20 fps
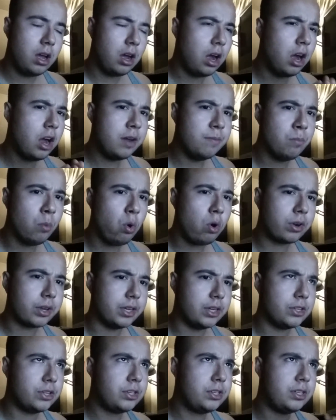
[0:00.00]

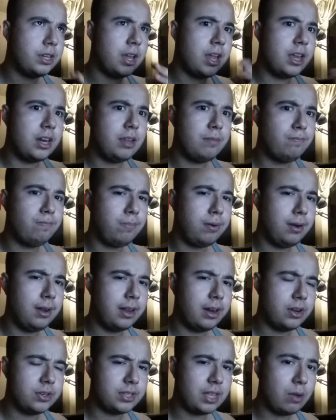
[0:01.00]
unmortgaged, to any
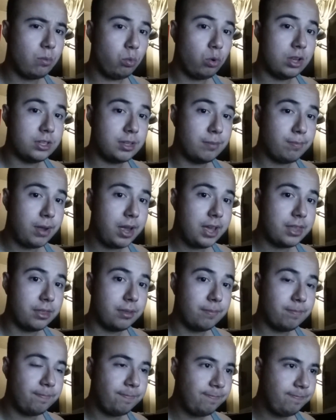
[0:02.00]
players that want to buy them.